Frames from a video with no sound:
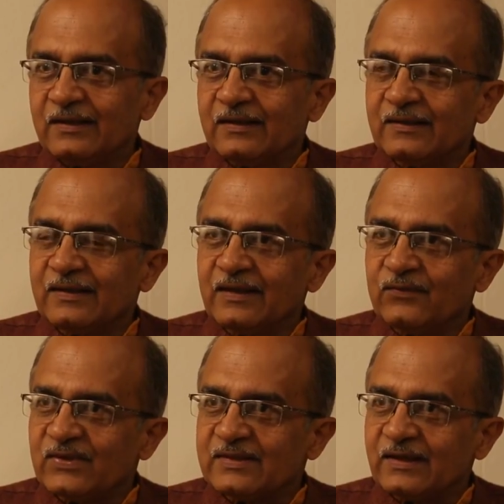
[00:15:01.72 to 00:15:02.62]
the
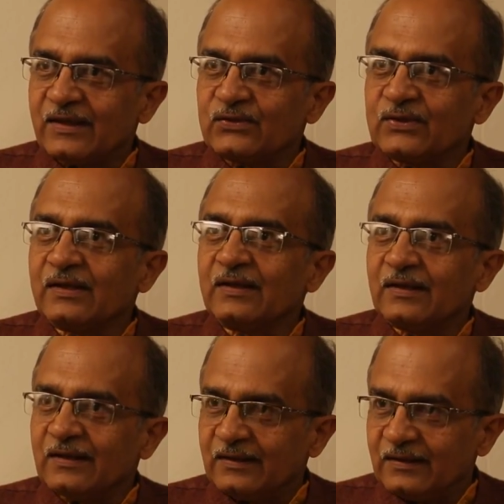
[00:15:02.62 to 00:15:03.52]

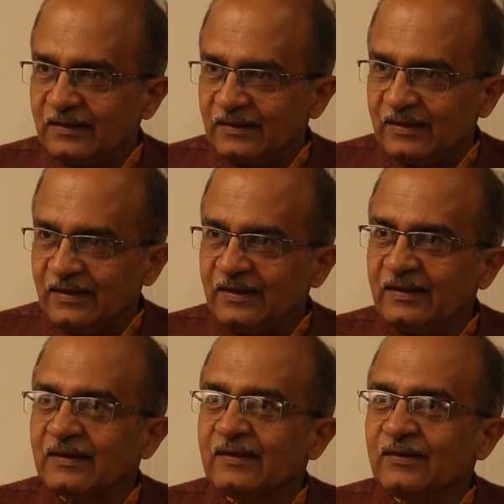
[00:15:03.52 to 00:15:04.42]
investigation
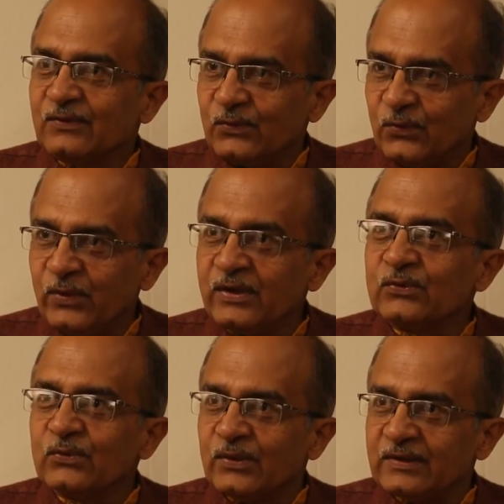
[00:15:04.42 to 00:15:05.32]
needed to go
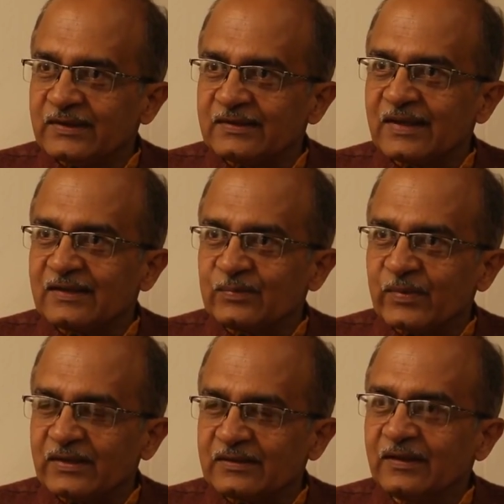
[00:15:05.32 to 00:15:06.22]
into all these
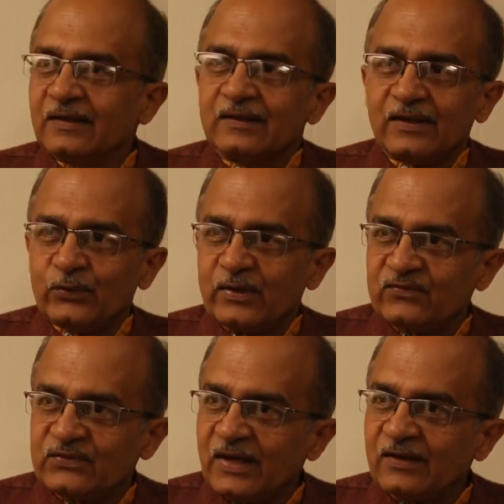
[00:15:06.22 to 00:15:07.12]
aspects. They could
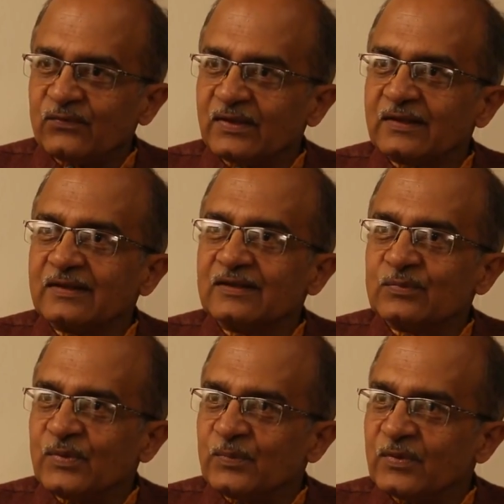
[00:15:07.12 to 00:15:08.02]
have checked whether
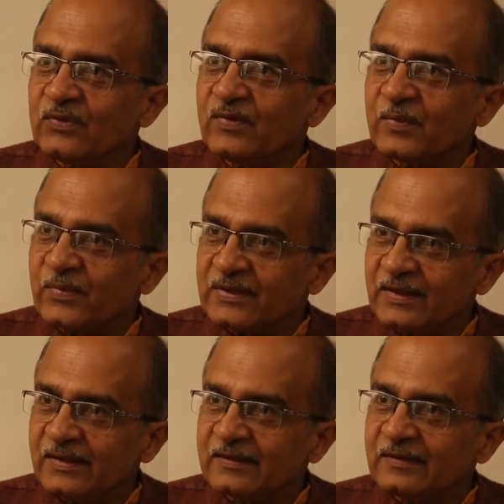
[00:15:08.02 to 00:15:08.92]
these people were
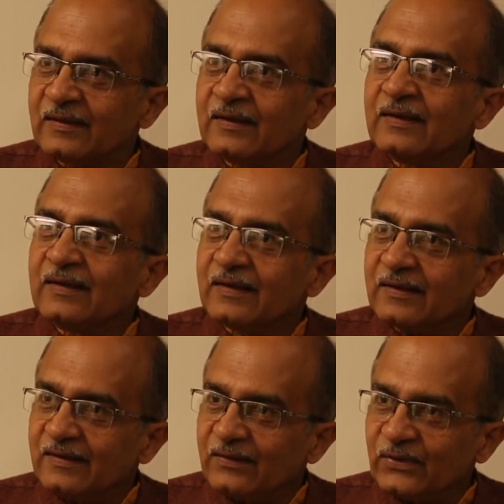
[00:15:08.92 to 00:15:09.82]
present
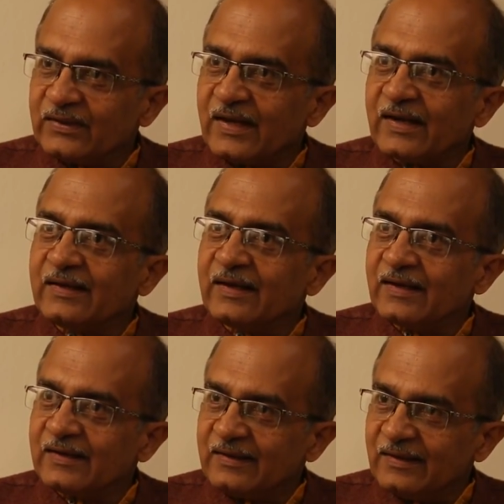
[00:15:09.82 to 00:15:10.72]
on that
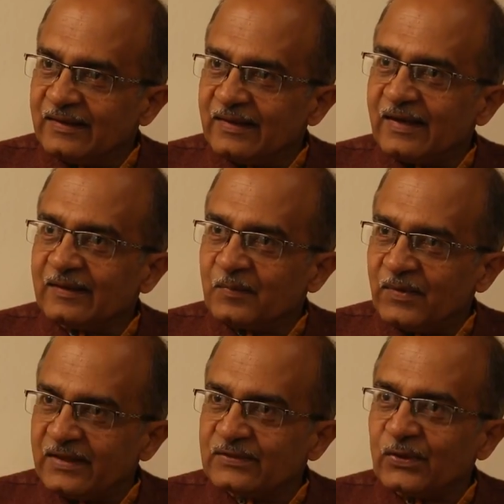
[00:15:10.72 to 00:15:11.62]
date, in
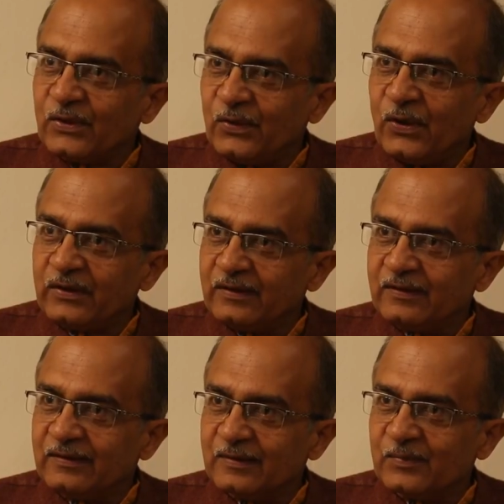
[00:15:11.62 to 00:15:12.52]
that place or
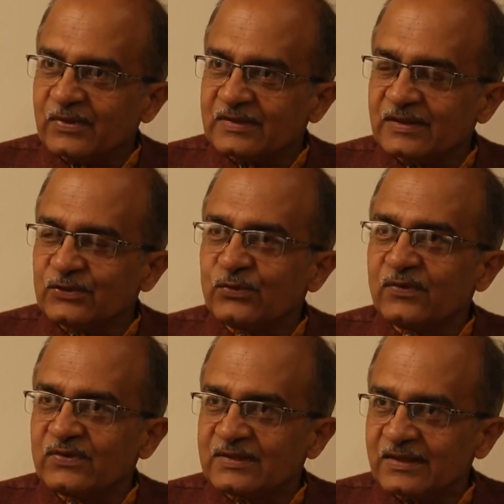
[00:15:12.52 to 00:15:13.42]
not, the yes, persons who
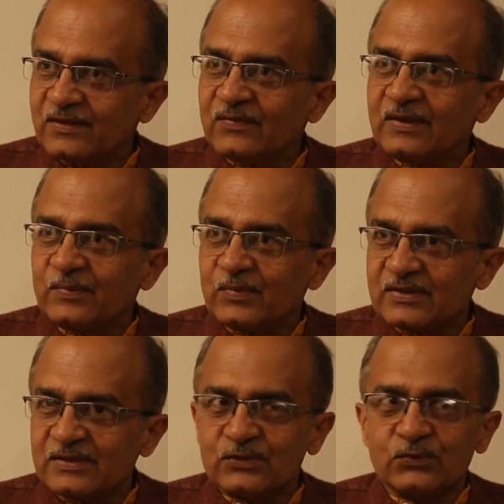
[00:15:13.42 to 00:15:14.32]
have received and the
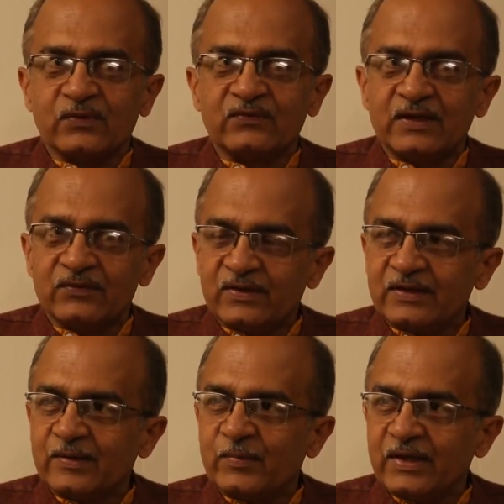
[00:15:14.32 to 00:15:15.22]
persons who have
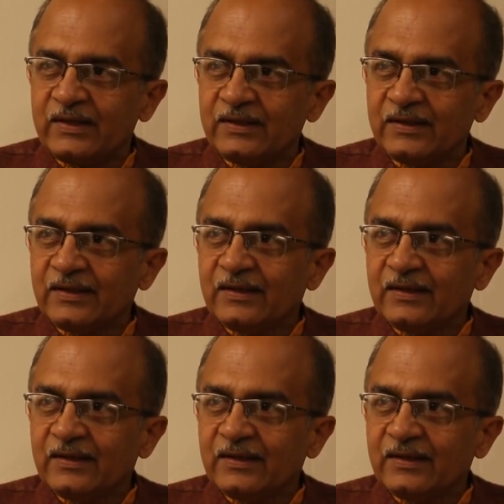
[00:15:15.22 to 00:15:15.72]
delivered the money,